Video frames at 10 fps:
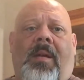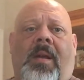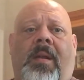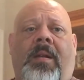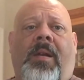
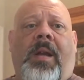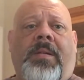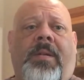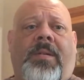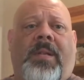And then you
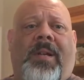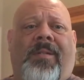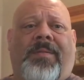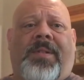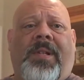ask
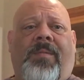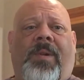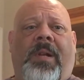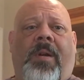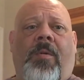yourself, shit,
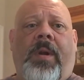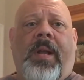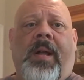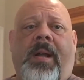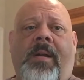will it go any
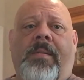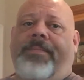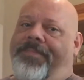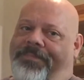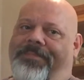higher?
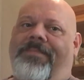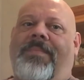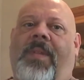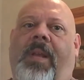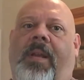
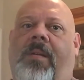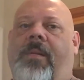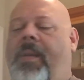Hell